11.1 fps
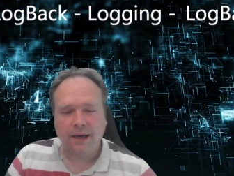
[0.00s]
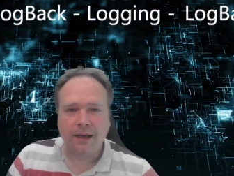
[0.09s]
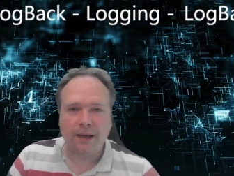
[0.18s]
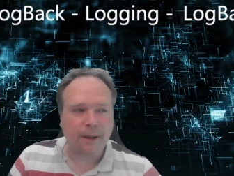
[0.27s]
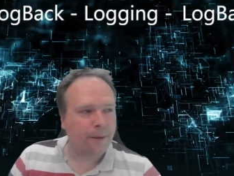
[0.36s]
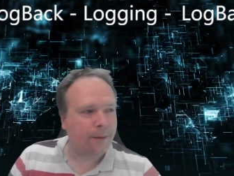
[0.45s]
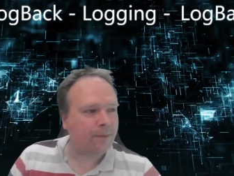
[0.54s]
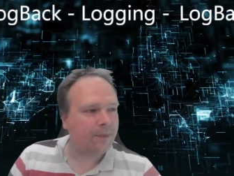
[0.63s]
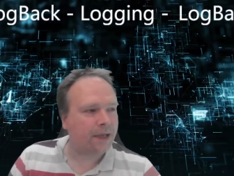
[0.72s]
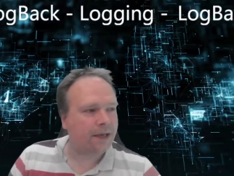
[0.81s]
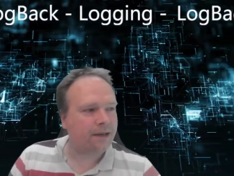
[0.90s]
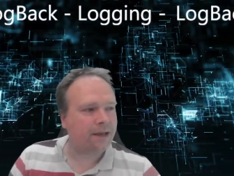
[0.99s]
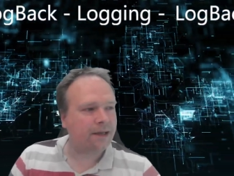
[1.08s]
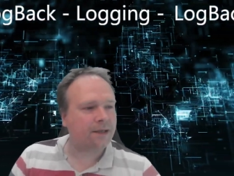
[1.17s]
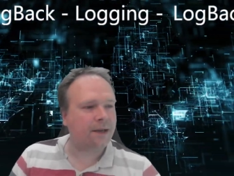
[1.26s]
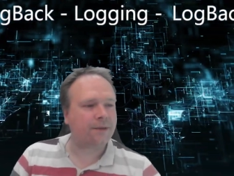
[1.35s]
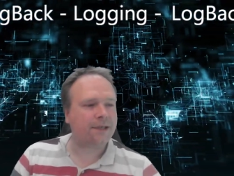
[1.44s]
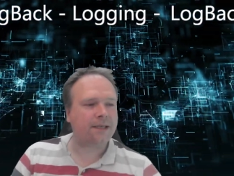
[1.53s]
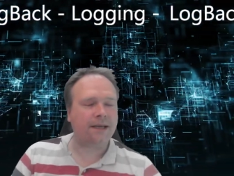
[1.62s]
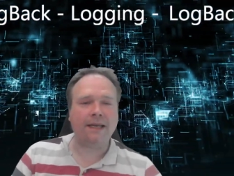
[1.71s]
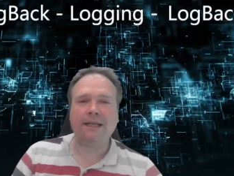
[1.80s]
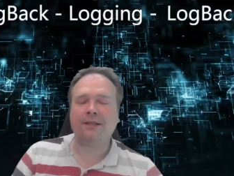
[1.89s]
um, that that there was
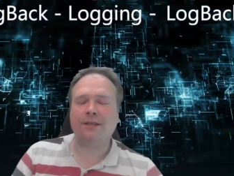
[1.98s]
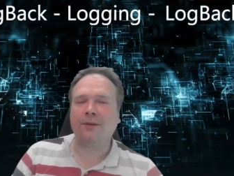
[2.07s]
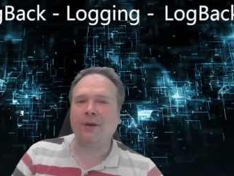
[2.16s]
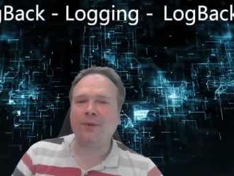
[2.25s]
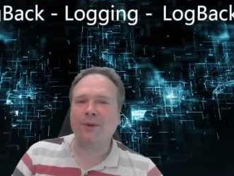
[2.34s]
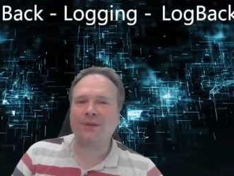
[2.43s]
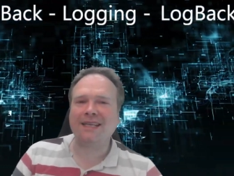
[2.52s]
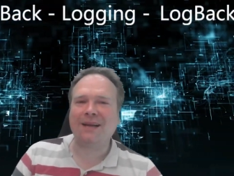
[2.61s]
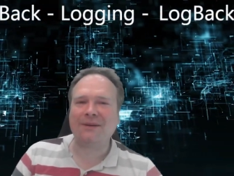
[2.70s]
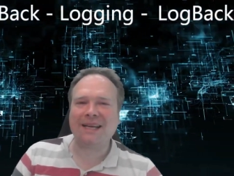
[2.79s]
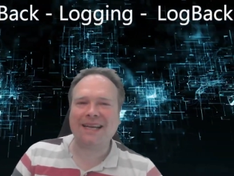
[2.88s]
actually at least uh, one person out there